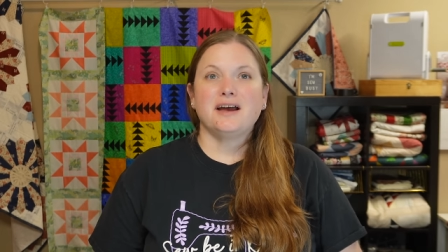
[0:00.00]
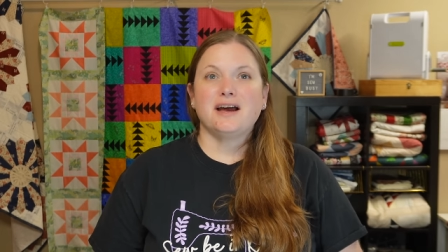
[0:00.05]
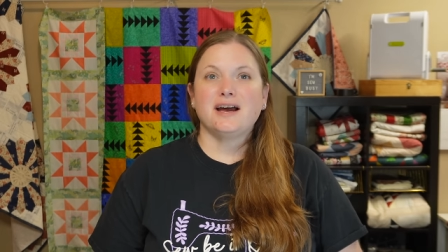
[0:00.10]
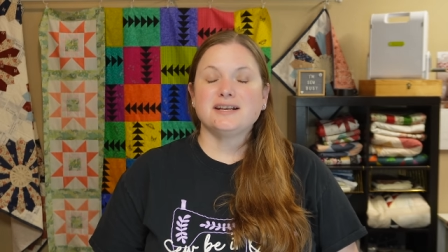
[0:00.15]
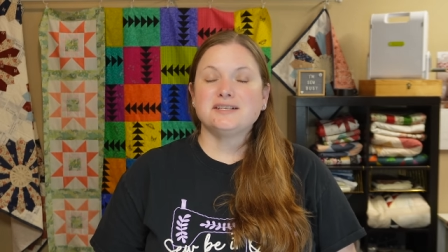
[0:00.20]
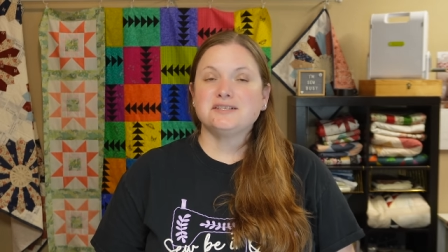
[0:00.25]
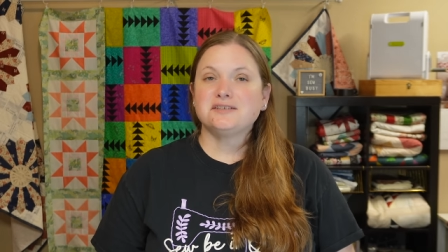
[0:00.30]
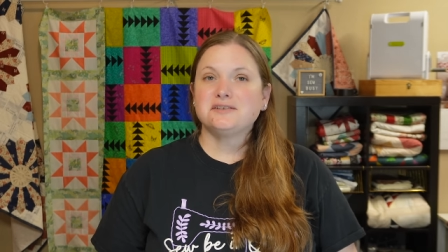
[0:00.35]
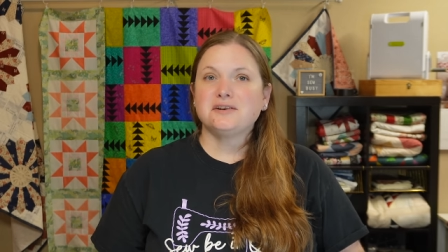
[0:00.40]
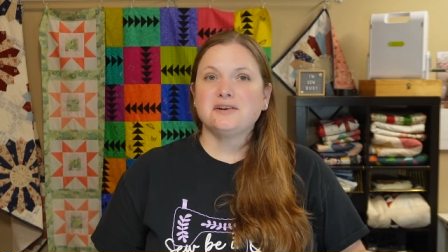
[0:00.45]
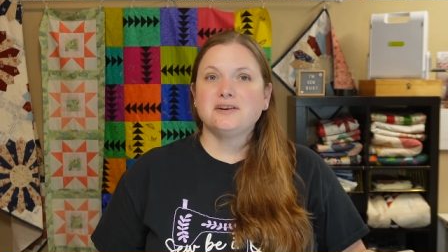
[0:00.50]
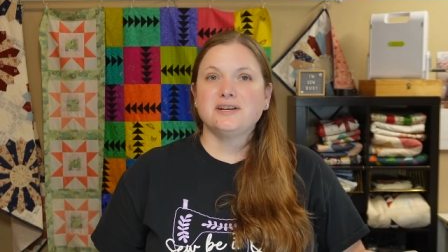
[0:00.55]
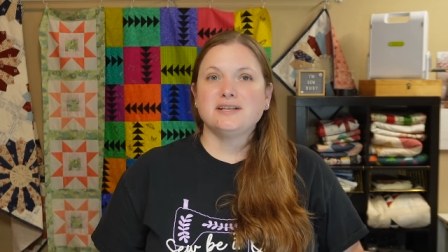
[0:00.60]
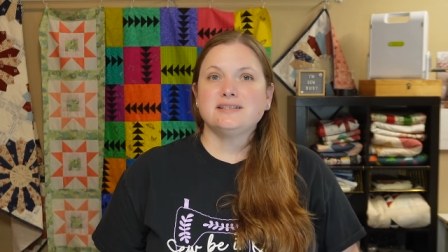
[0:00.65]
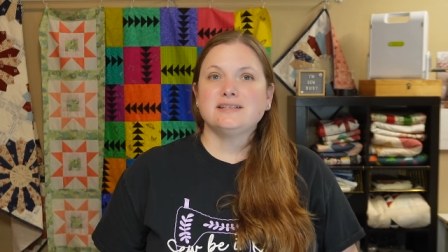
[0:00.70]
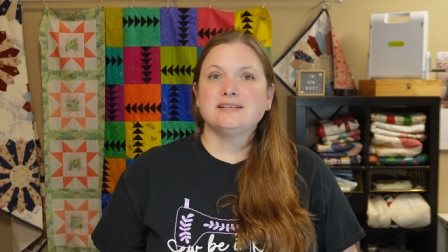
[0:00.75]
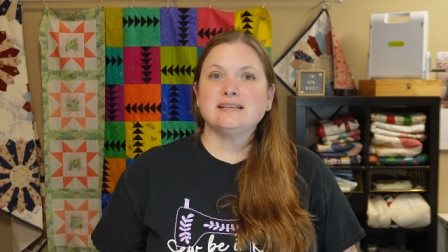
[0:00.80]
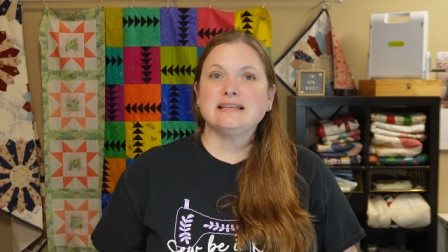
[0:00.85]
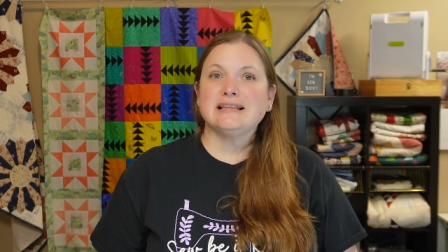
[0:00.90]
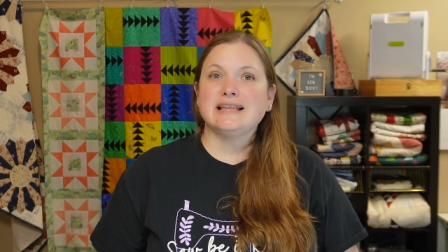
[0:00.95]
I
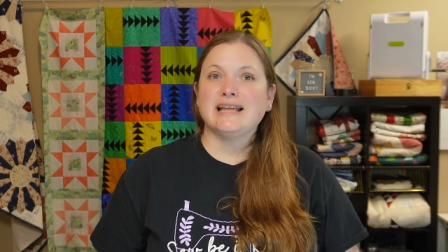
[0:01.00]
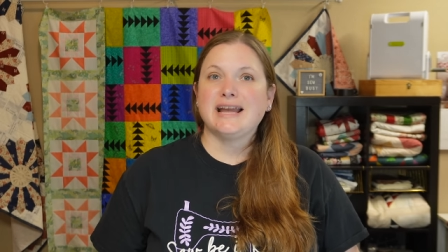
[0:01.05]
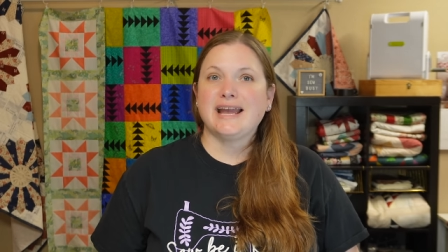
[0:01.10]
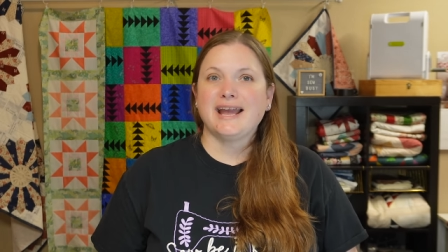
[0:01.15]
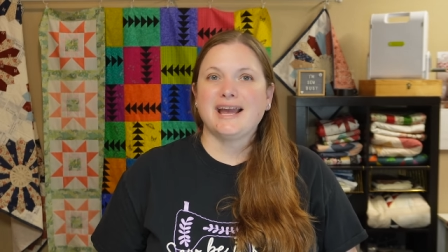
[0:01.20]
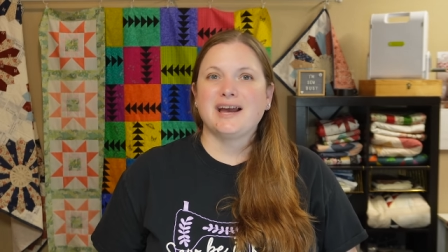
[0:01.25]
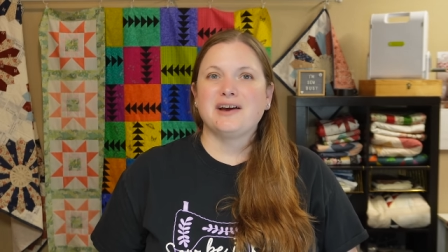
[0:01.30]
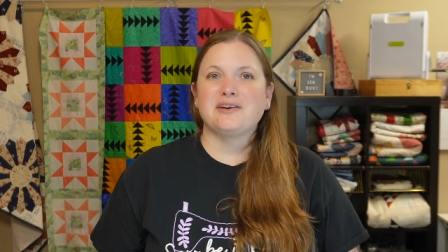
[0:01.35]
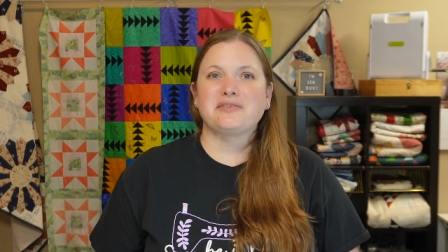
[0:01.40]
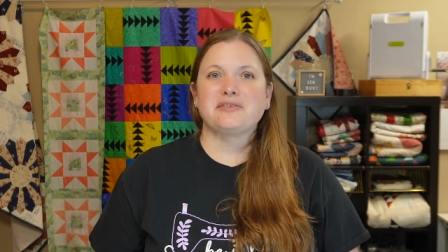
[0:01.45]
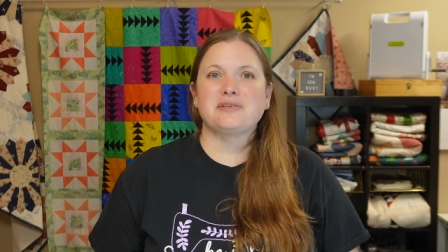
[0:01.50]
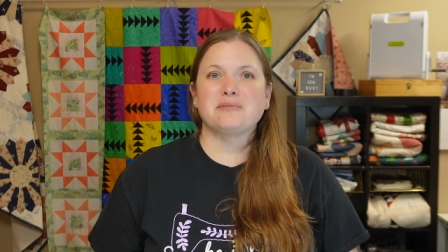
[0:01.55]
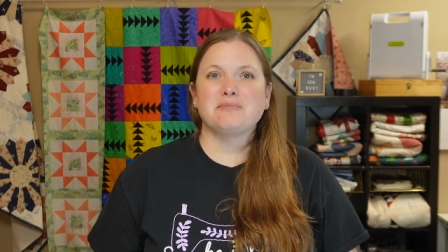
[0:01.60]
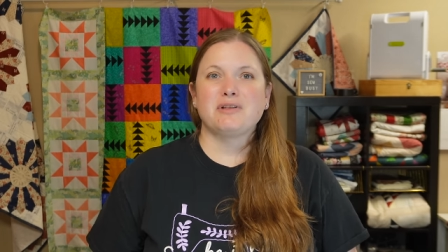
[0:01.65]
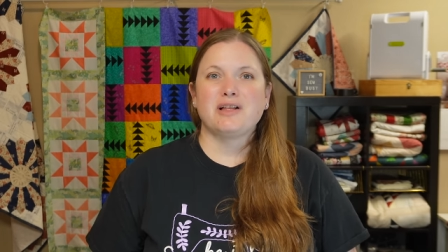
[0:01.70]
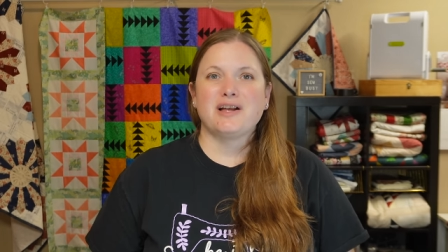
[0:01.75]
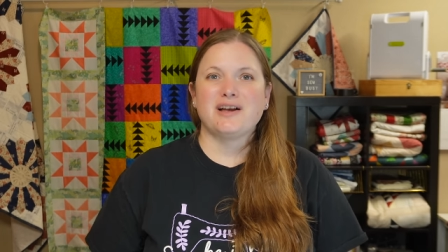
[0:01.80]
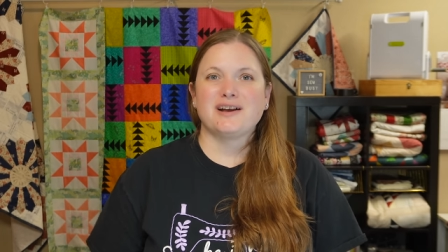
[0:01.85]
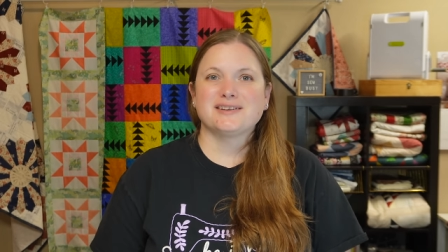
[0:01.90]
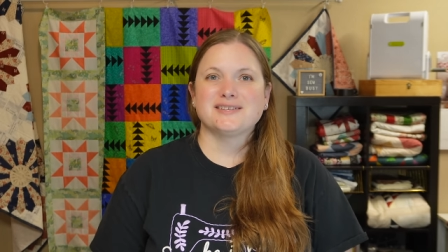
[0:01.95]
started to lay out the
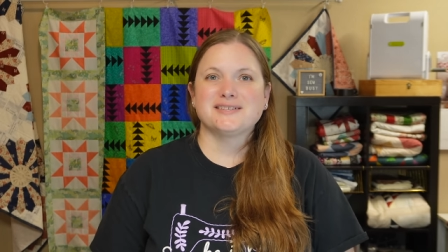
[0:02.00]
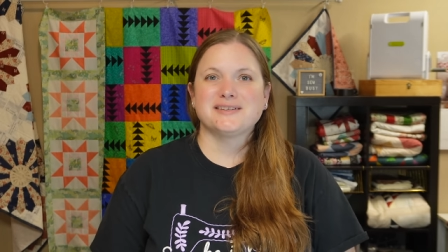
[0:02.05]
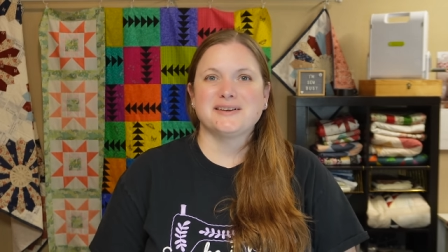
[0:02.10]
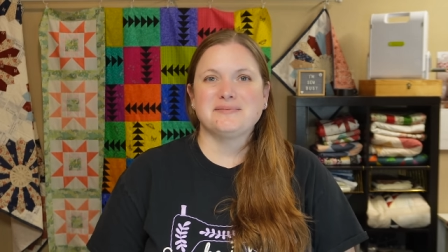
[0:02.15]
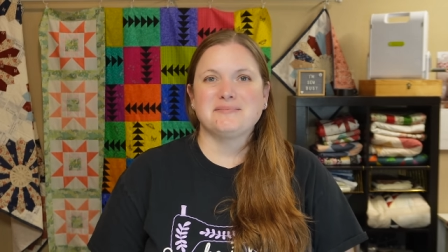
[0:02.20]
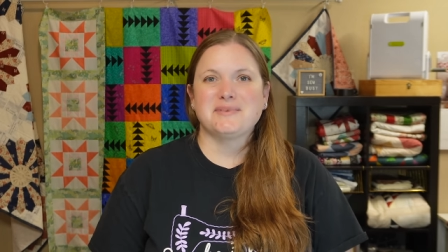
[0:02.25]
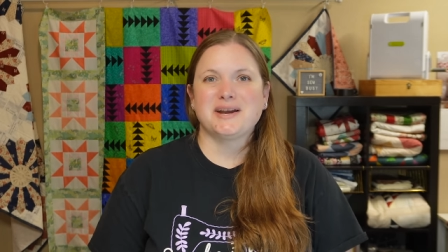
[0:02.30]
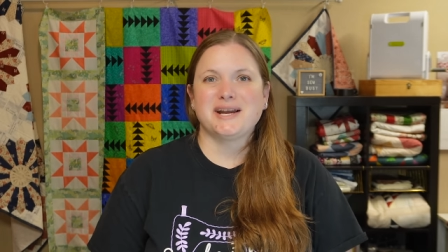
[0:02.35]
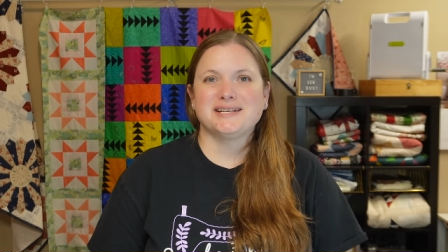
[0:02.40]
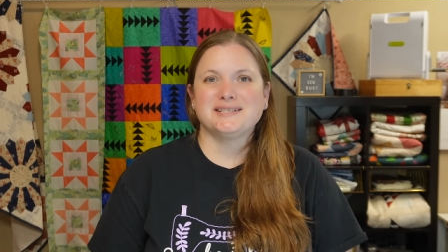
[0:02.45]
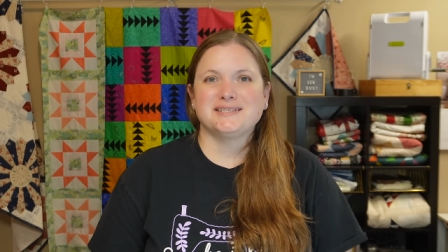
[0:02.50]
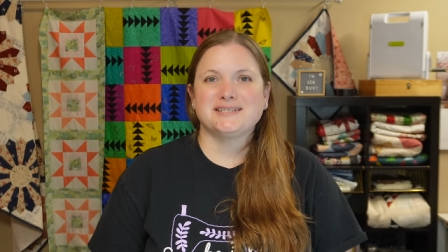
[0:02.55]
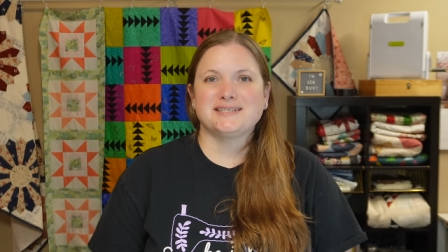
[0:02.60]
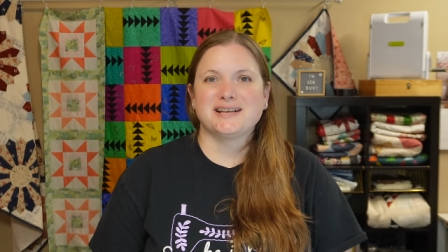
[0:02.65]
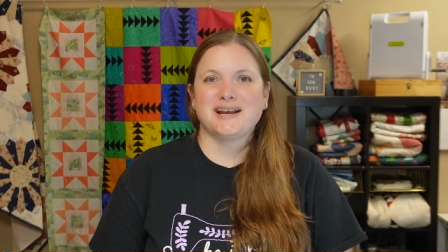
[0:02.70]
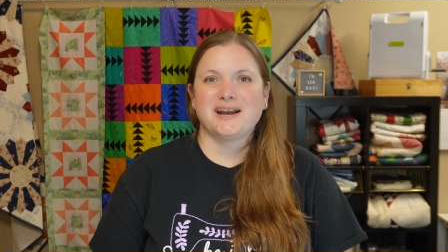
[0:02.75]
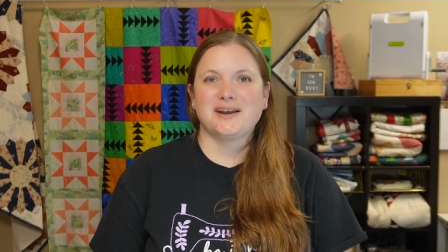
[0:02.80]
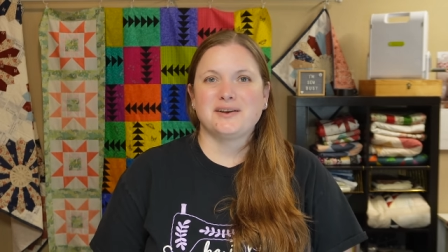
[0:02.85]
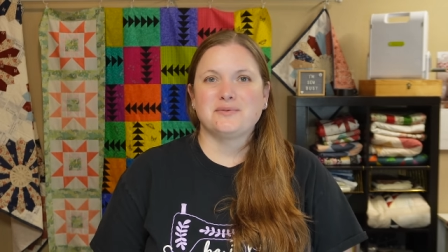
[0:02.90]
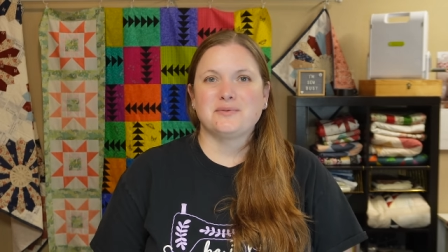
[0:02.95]
blocks on my
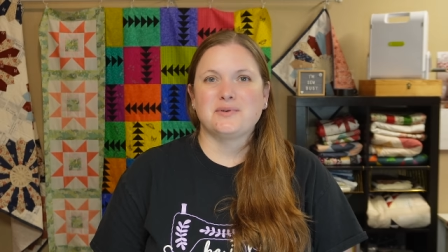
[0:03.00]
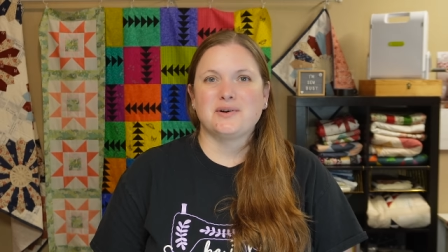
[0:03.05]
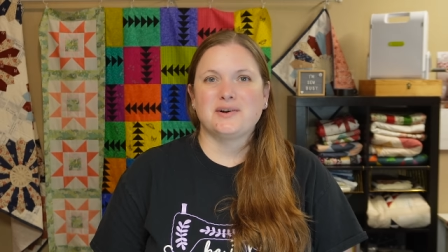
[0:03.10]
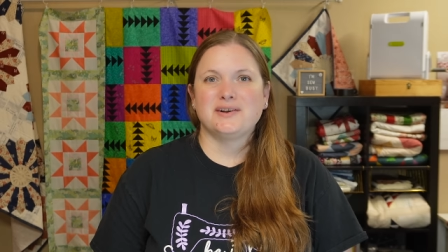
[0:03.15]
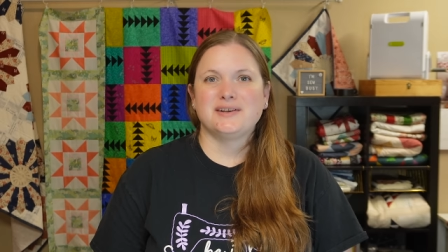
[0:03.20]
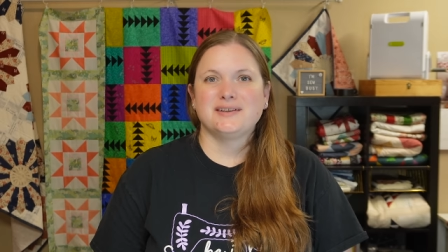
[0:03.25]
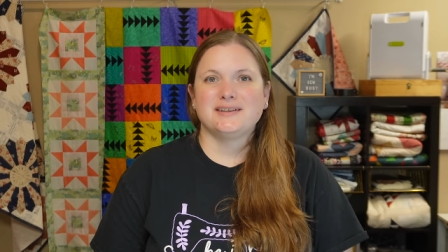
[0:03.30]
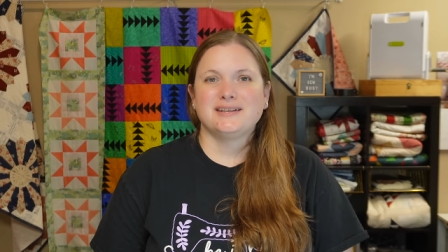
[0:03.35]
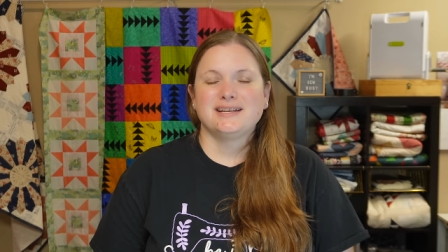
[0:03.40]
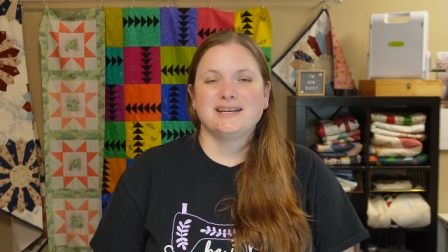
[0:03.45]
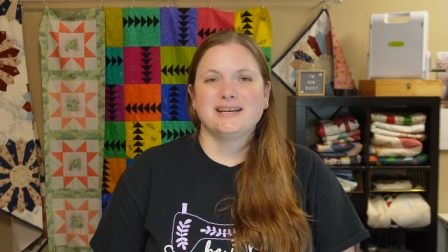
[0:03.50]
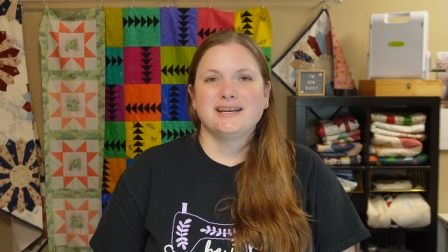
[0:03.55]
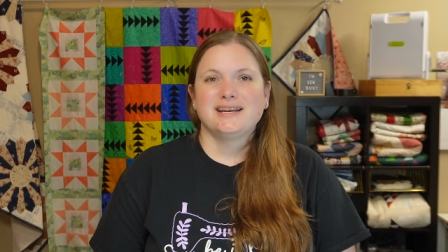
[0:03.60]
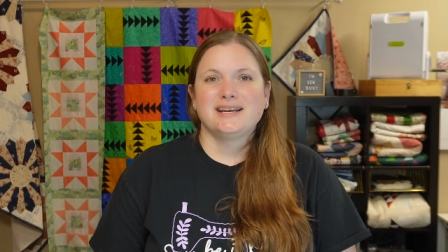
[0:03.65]
design wall.